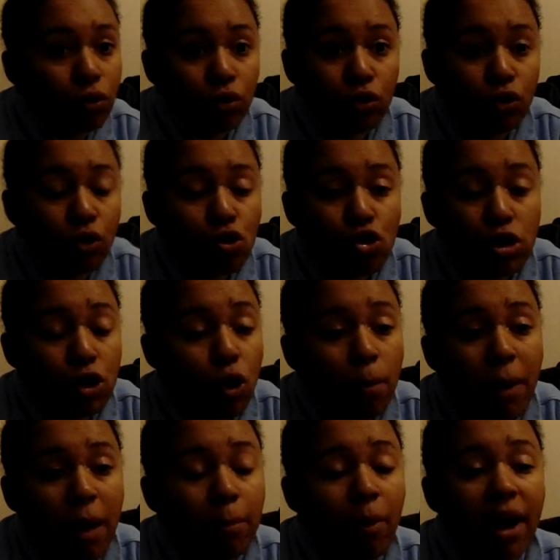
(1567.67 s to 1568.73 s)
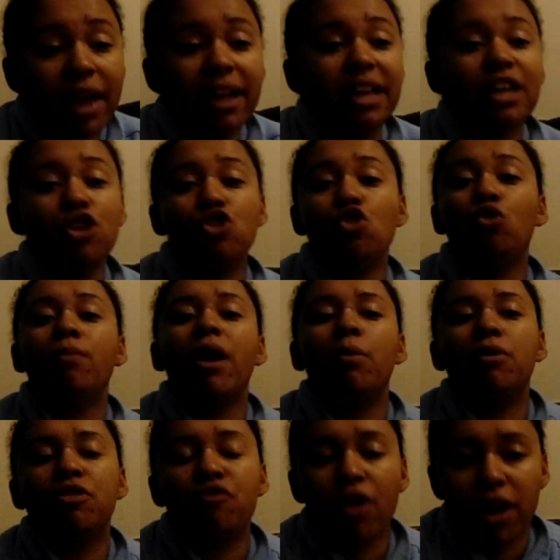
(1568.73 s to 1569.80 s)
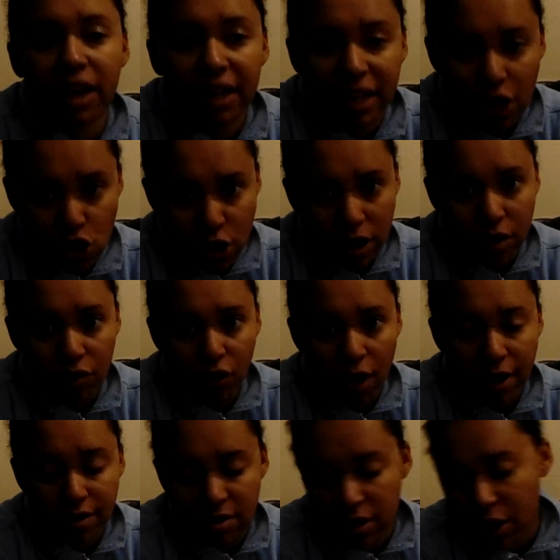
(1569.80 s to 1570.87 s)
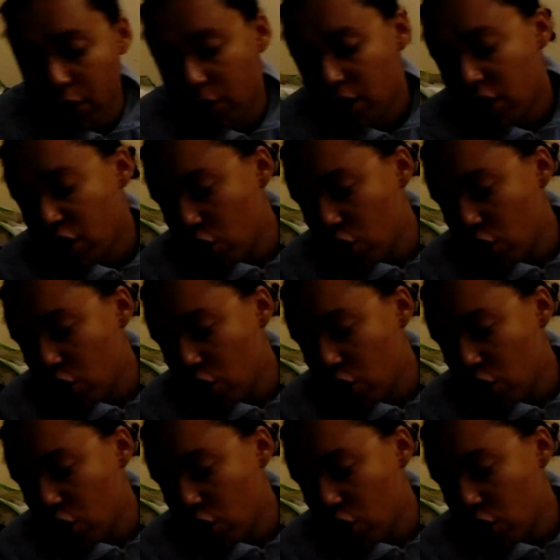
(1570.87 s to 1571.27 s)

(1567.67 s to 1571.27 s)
usually you're met with very cliched advice, you know,